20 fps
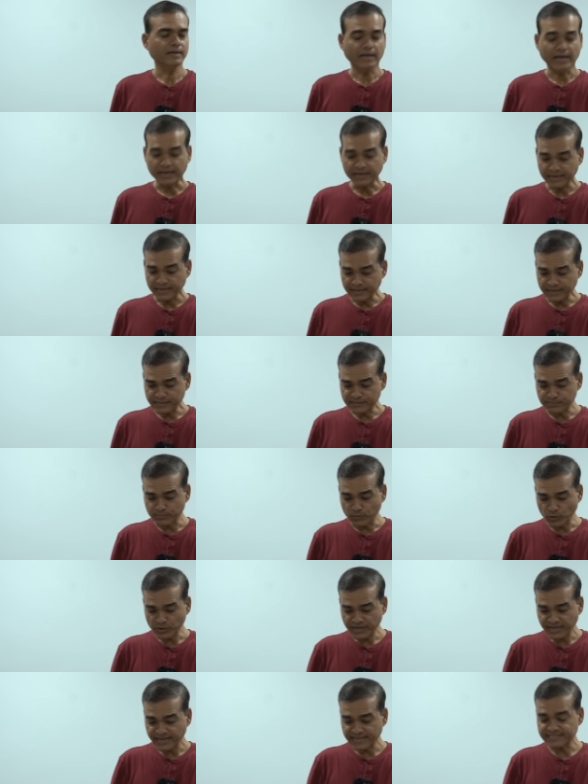And in his
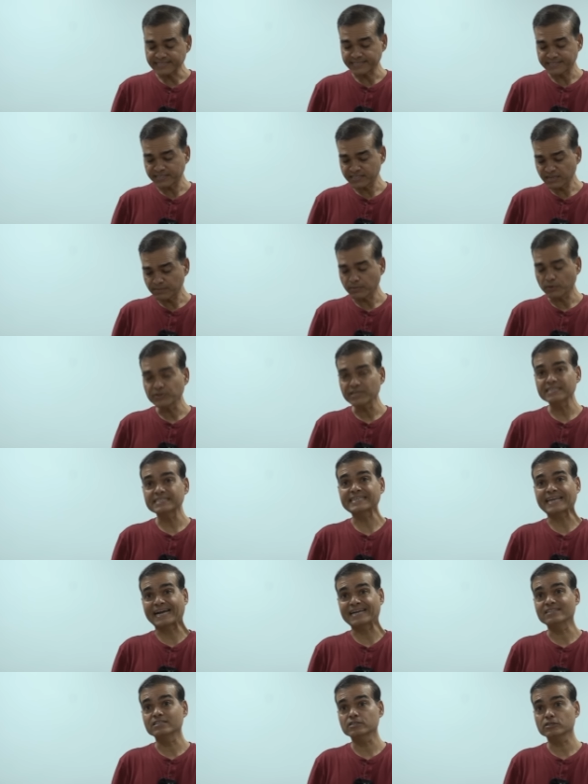book, he has written about his
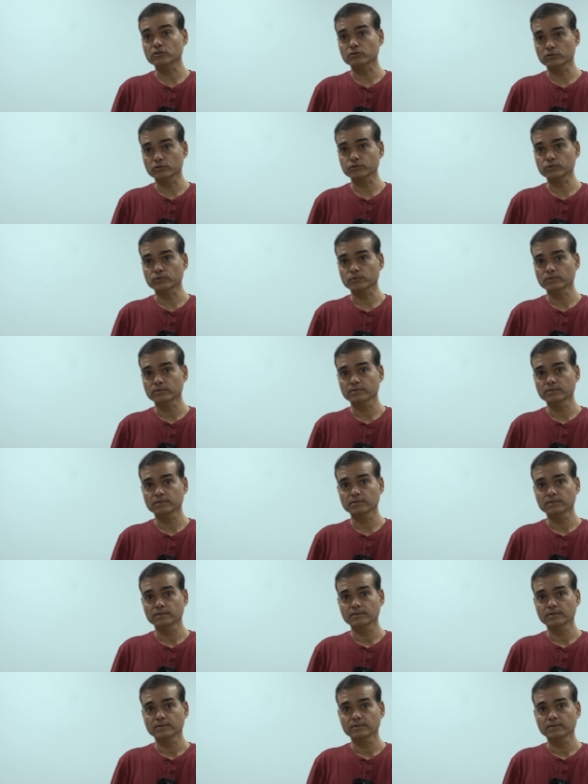cancer also
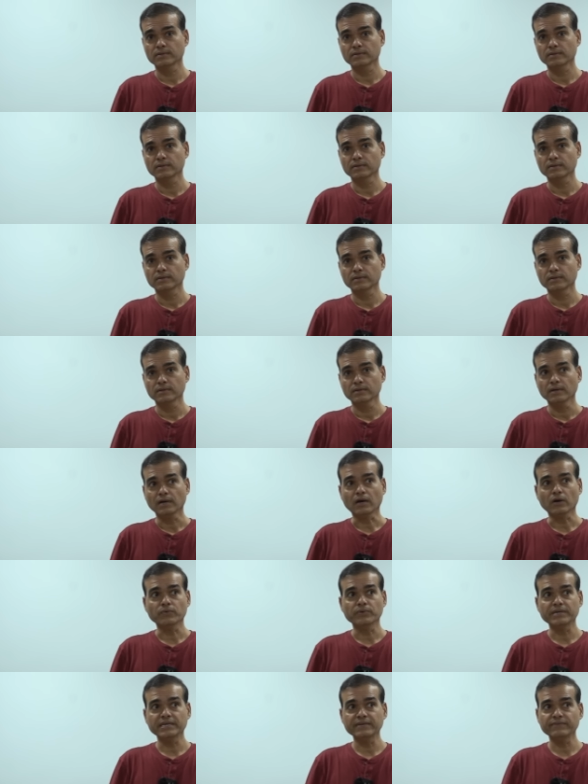
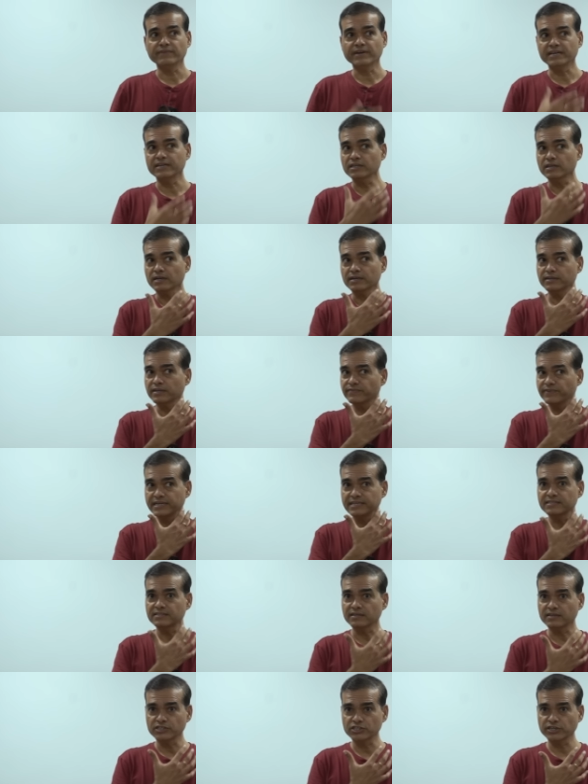how he went underwent
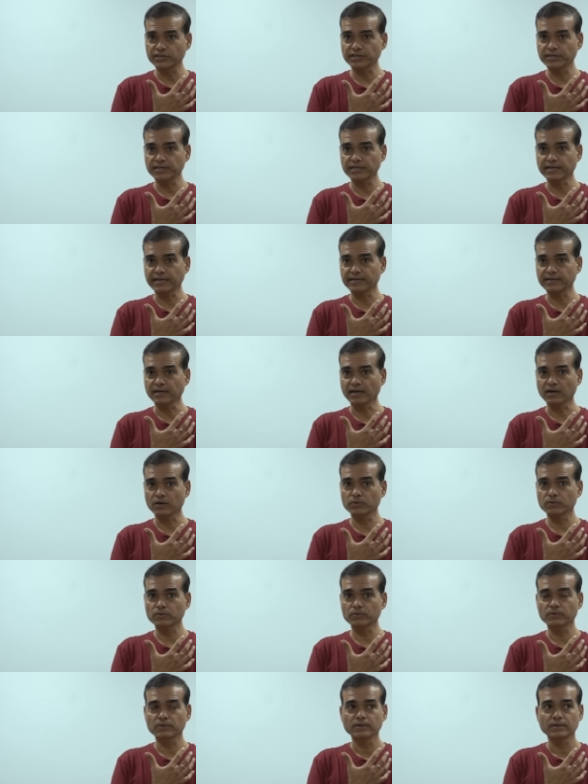surgery and how
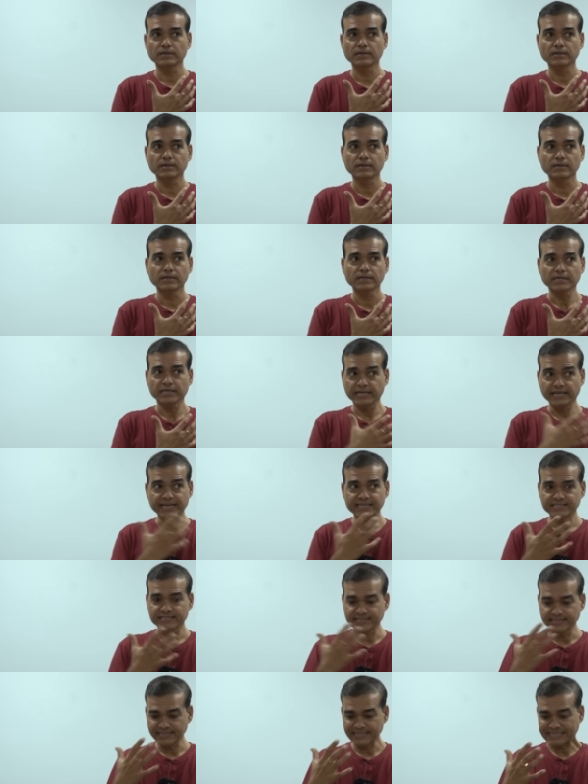he has
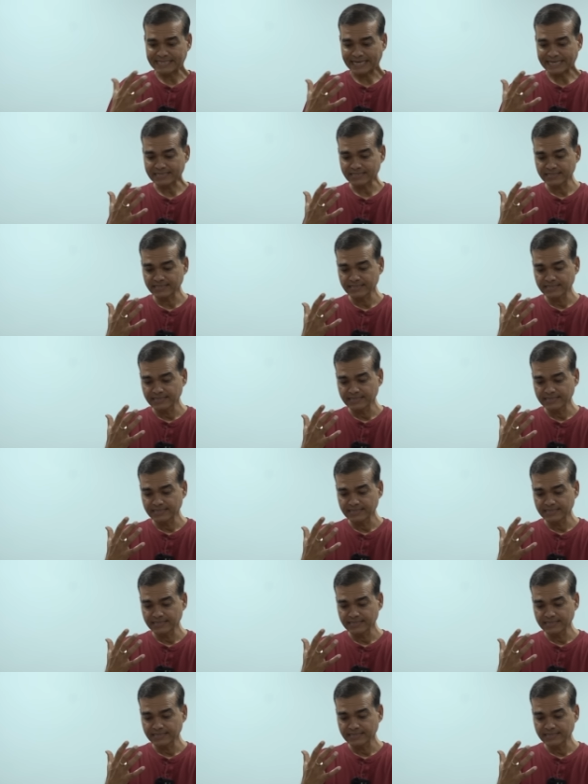written that